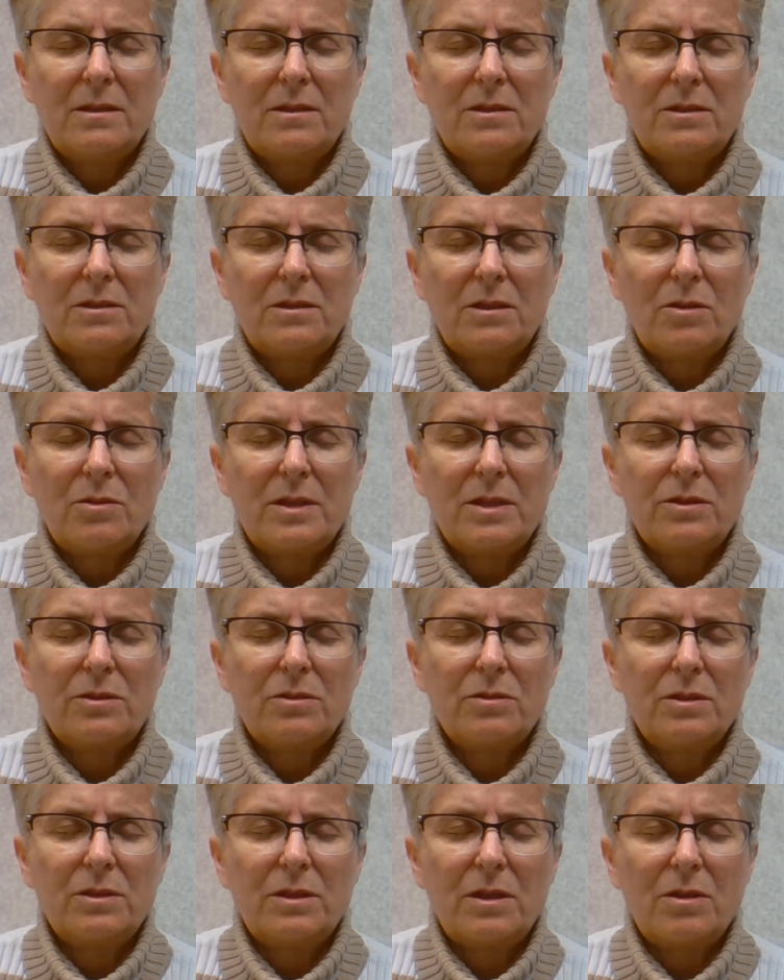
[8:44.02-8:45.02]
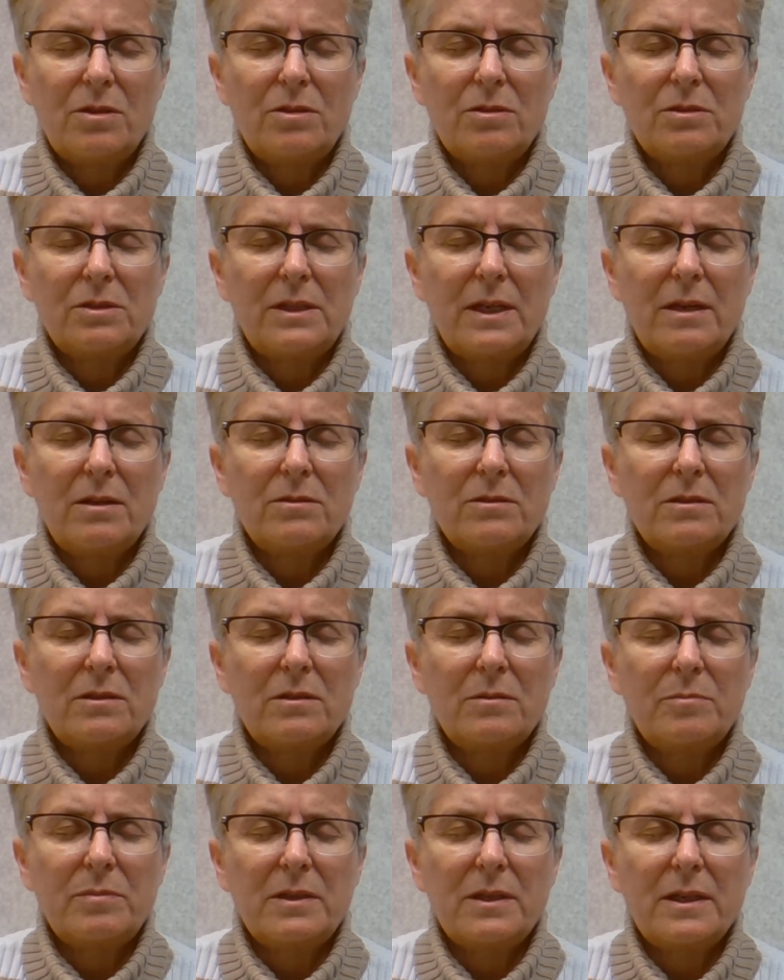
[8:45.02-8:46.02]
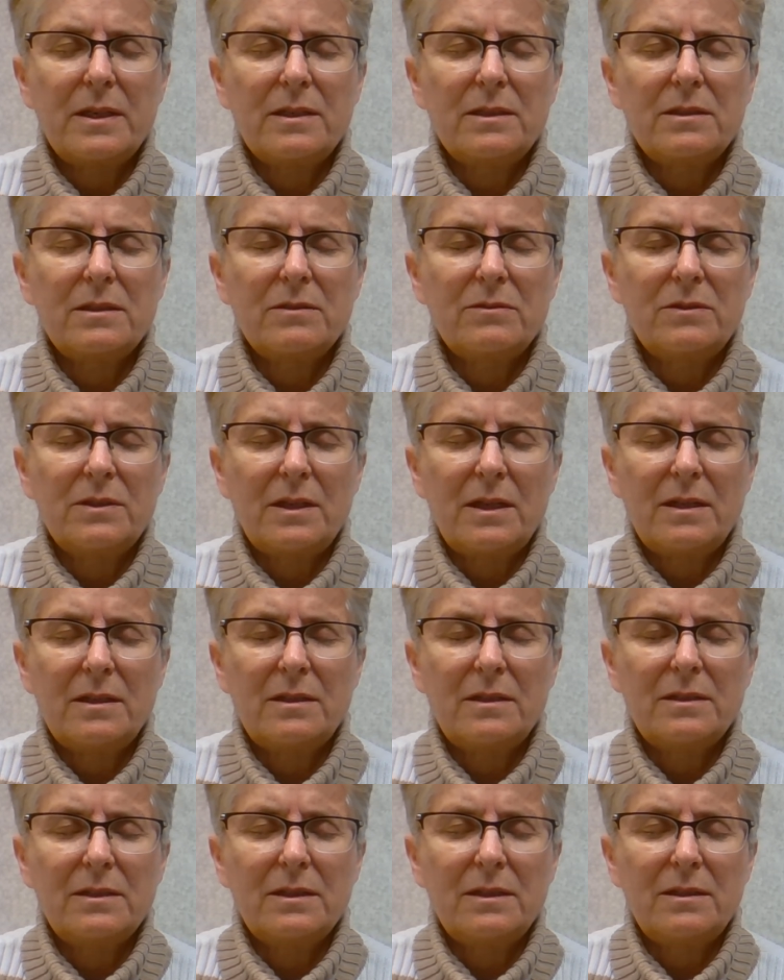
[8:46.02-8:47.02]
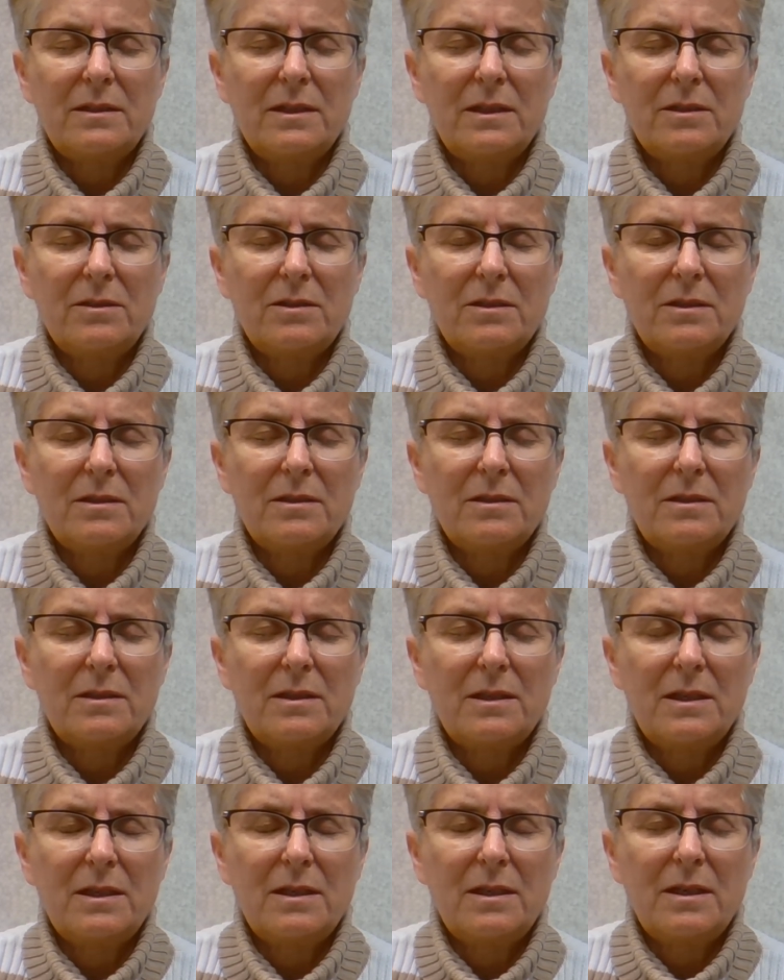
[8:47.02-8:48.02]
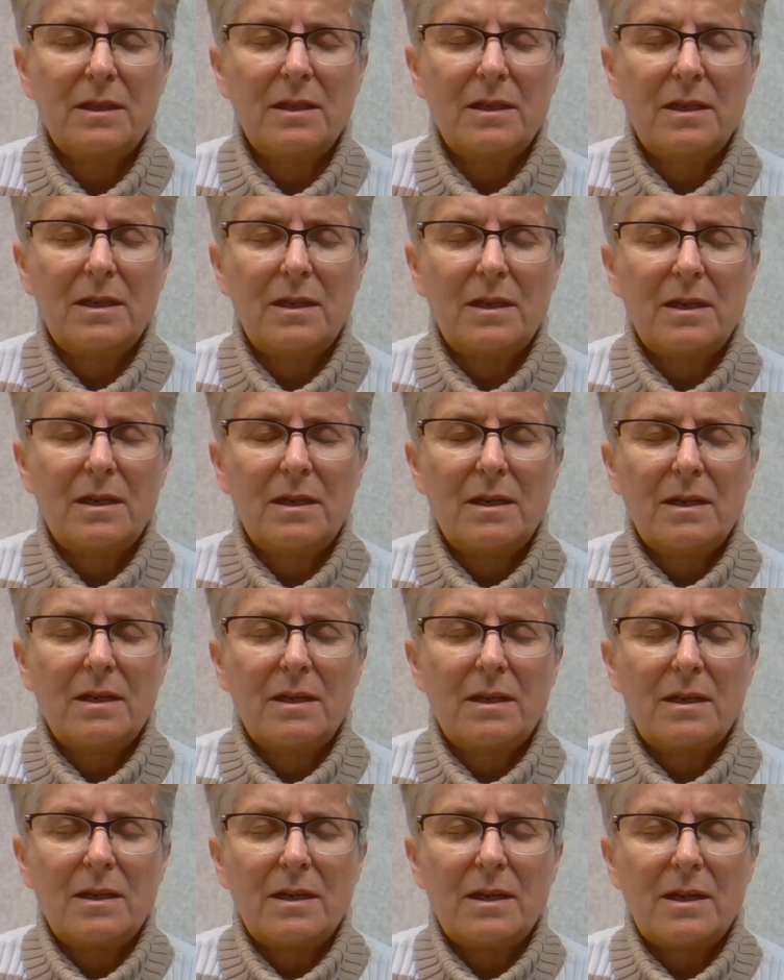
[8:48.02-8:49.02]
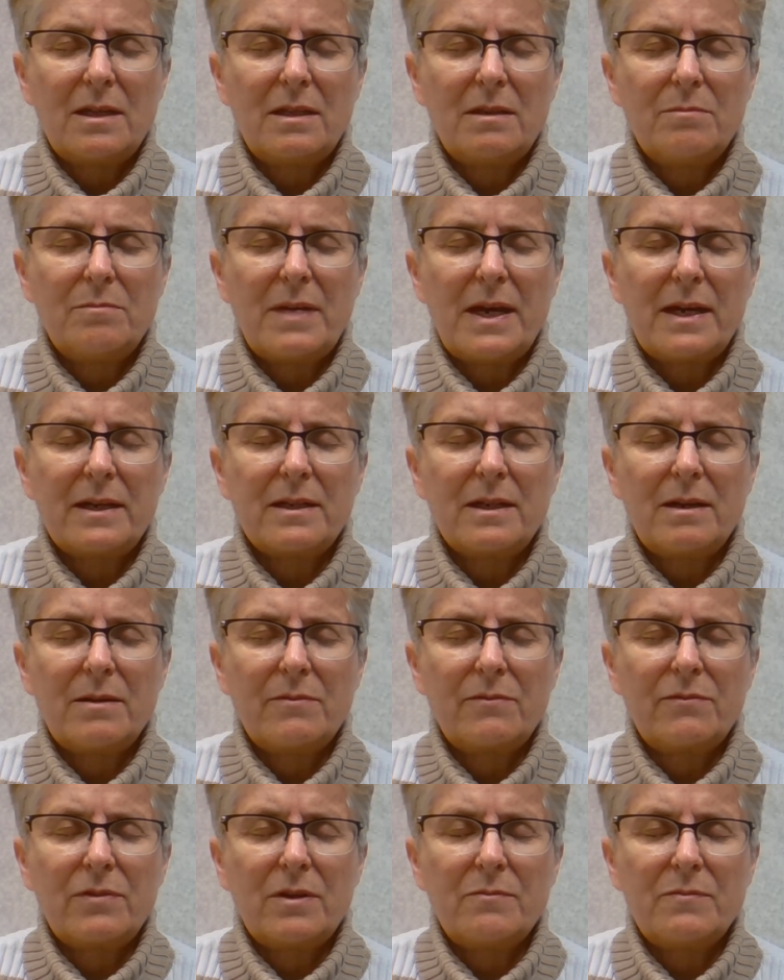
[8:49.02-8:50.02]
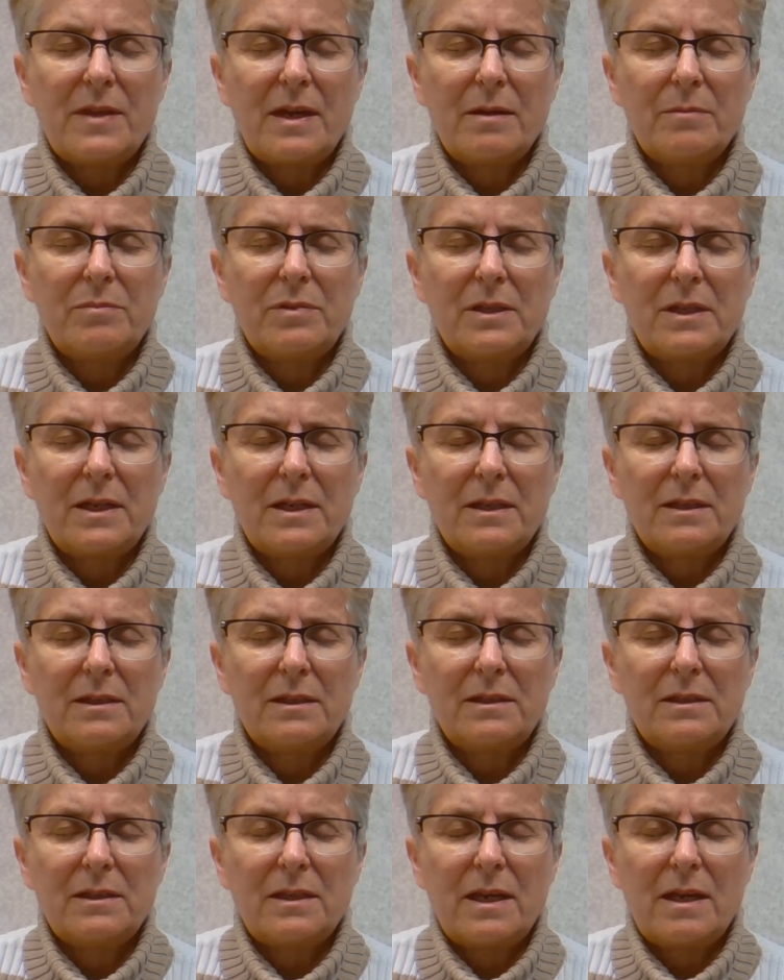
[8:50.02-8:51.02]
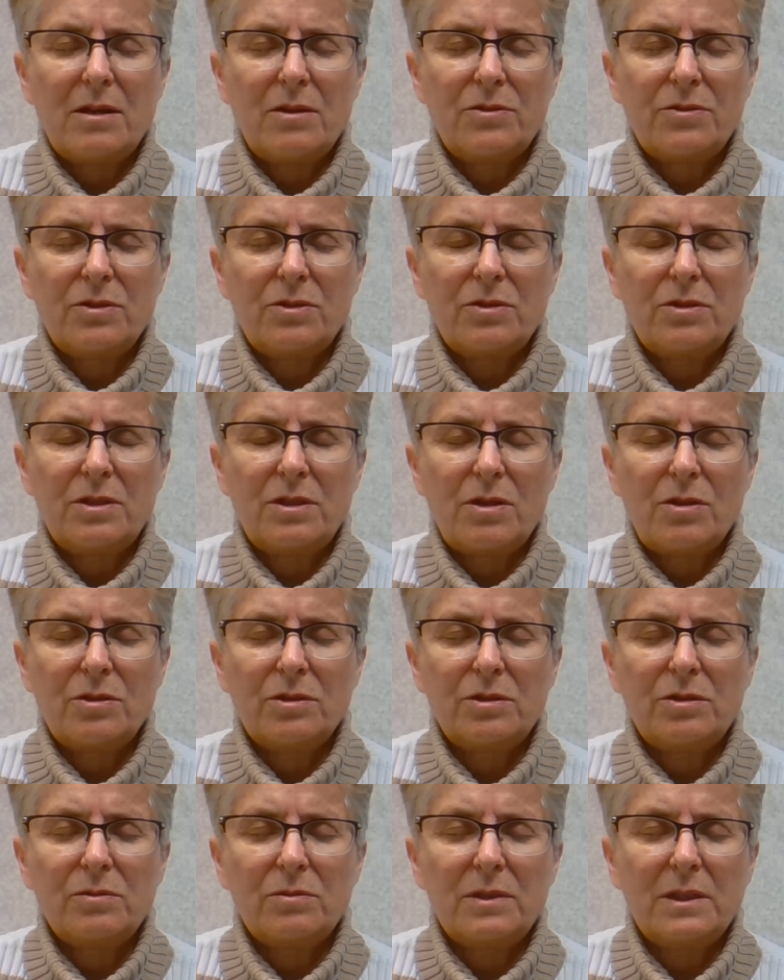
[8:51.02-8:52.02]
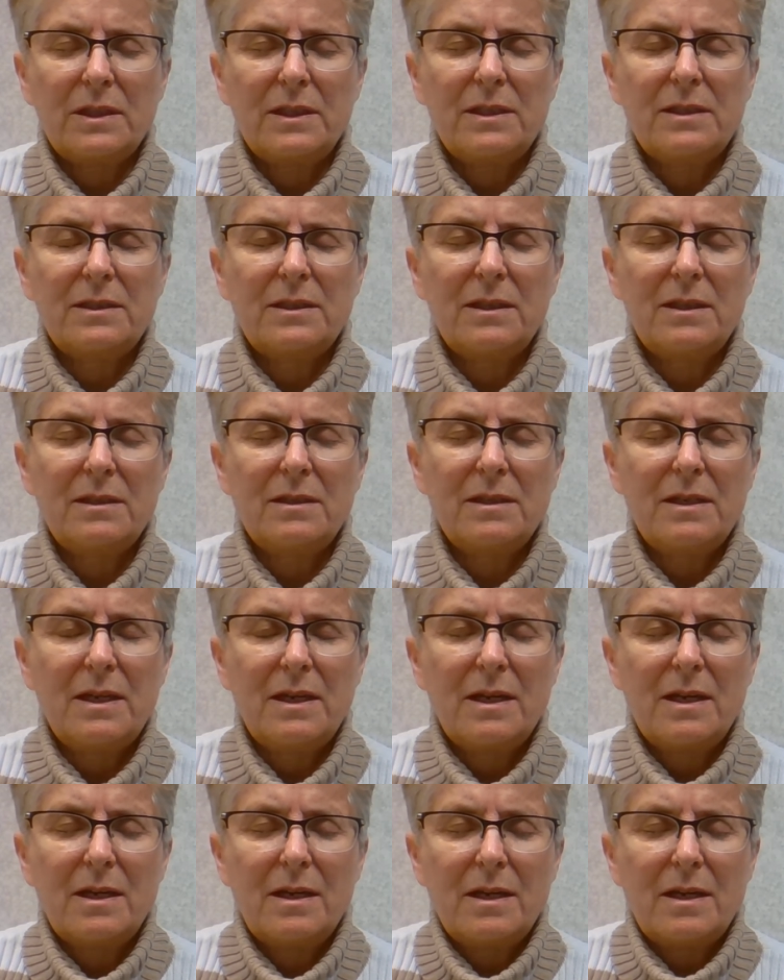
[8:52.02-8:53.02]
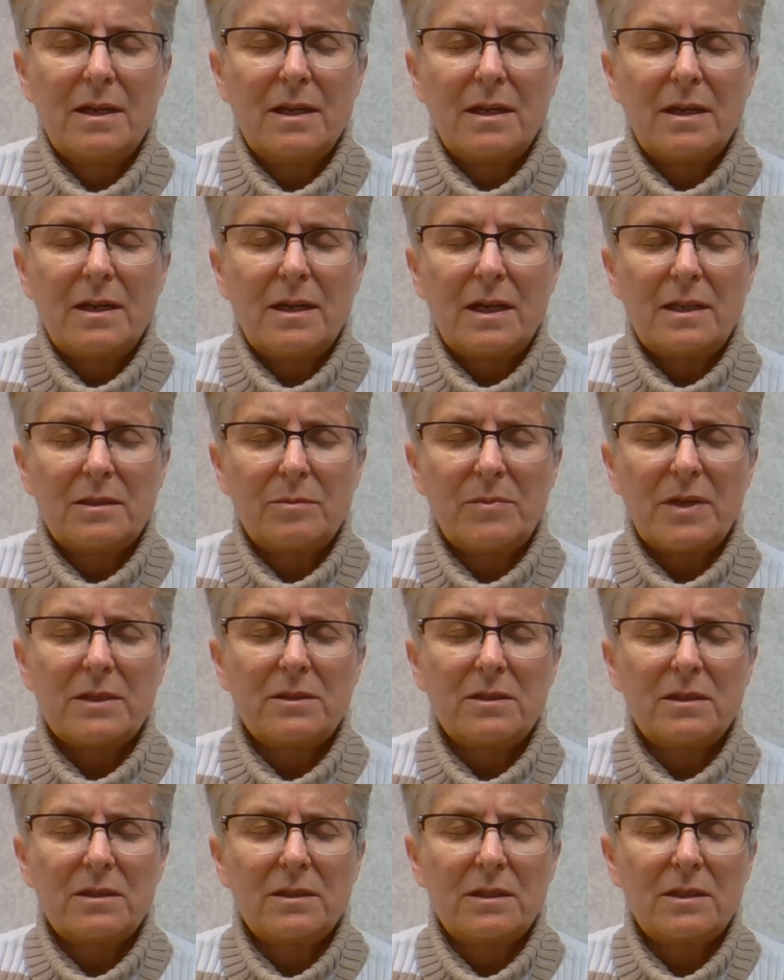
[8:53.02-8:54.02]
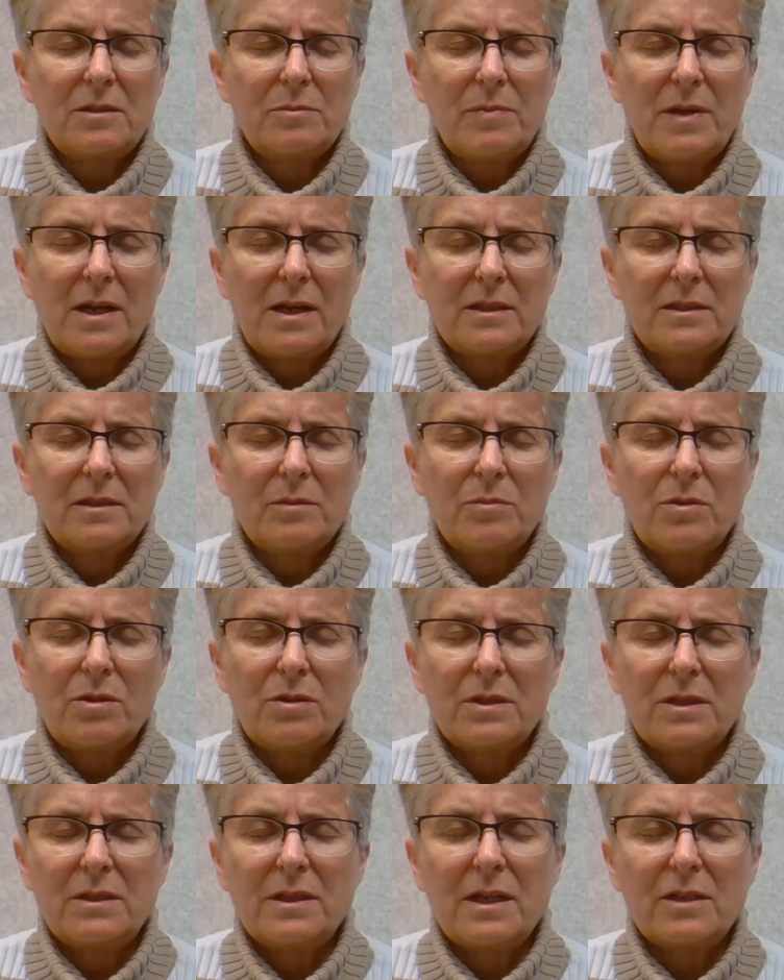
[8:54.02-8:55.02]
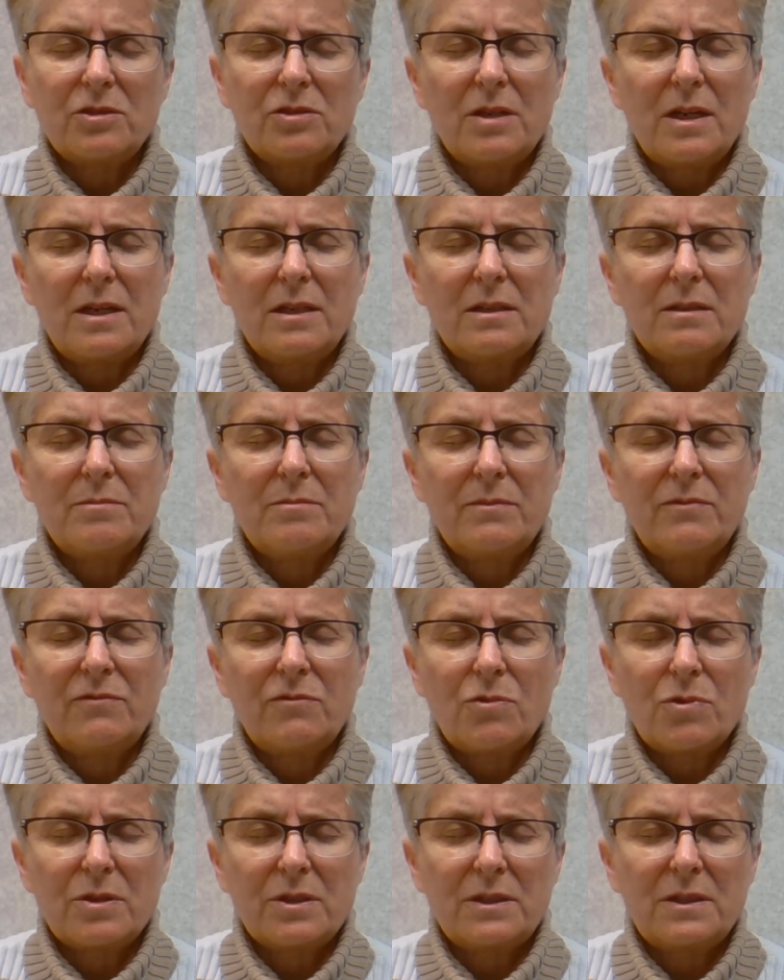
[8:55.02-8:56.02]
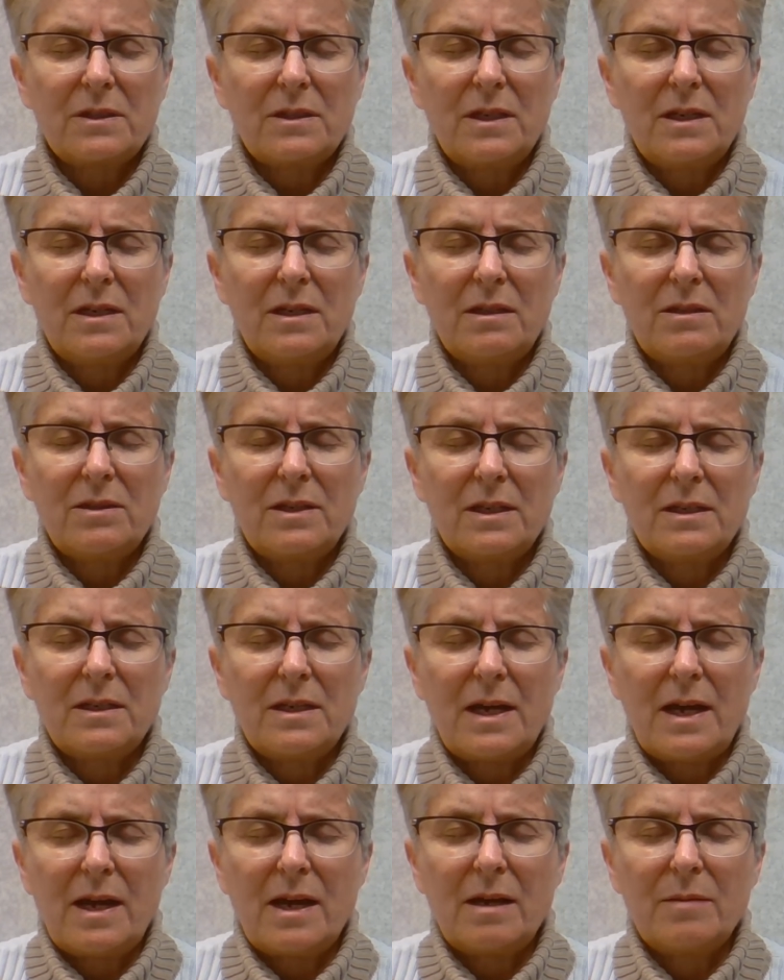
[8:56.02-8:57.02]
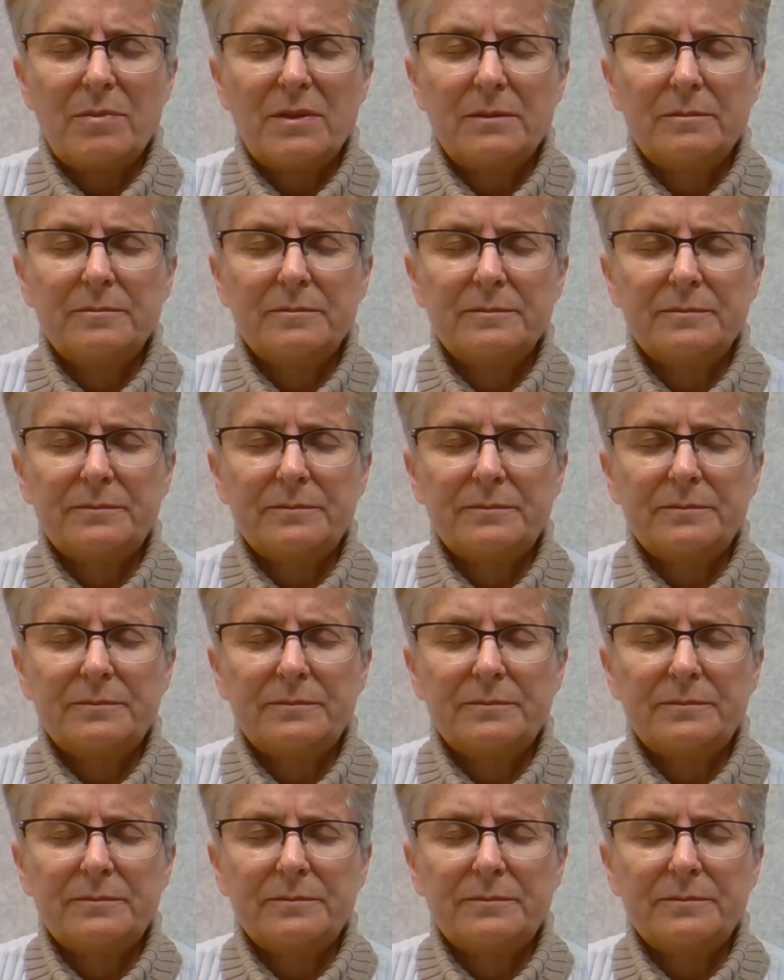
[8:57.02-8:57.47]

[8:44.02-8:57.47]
So in through the nose, down to the place of tightness and tension, and then back up from that place, out through the nose, releasing as much as is possible. You're not trying to force anything to happen.